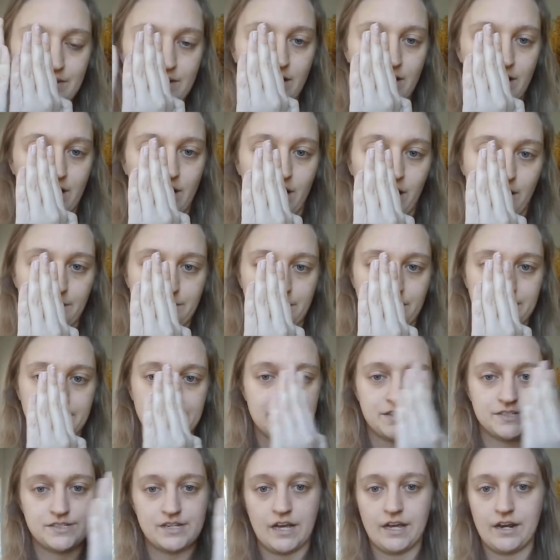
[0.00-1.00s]
off on
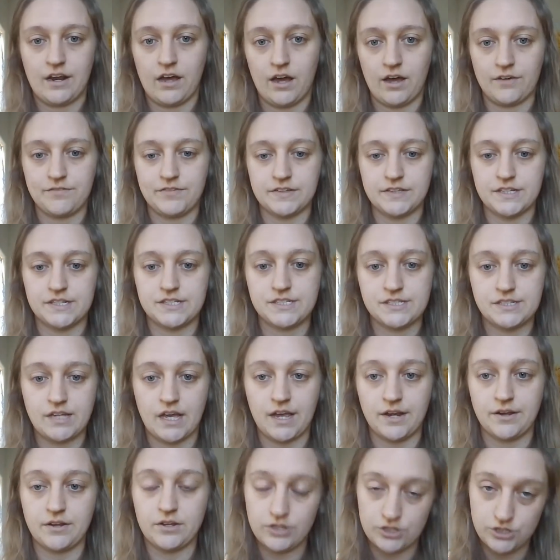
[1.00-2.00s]
this
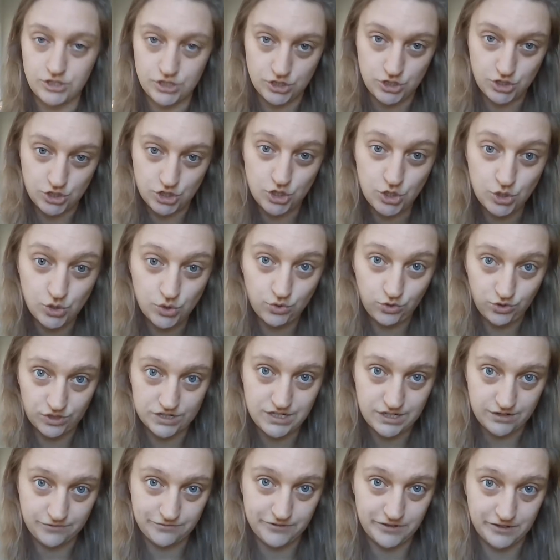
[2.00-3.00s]
side to two
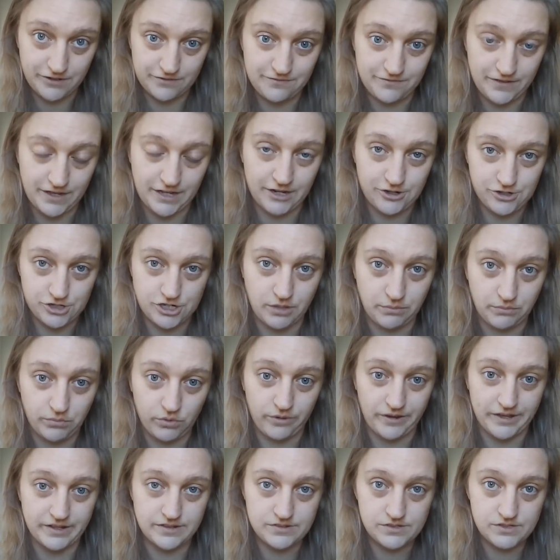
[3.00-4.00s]
different vanishing
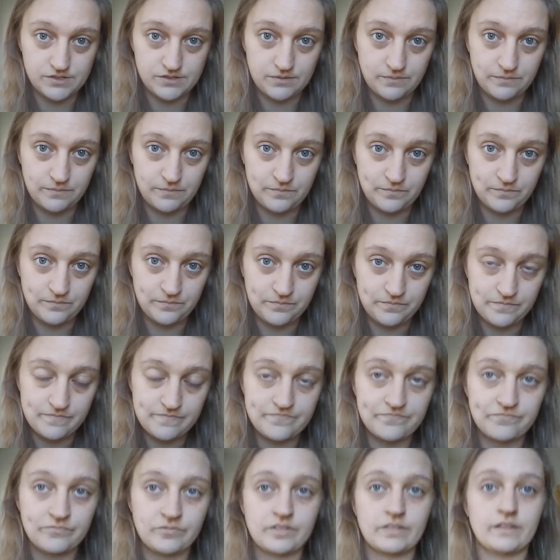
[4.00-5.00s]
points.
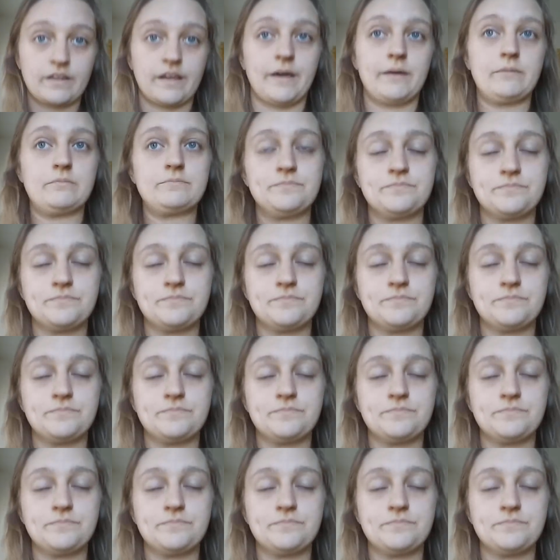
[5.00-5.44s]
Okay.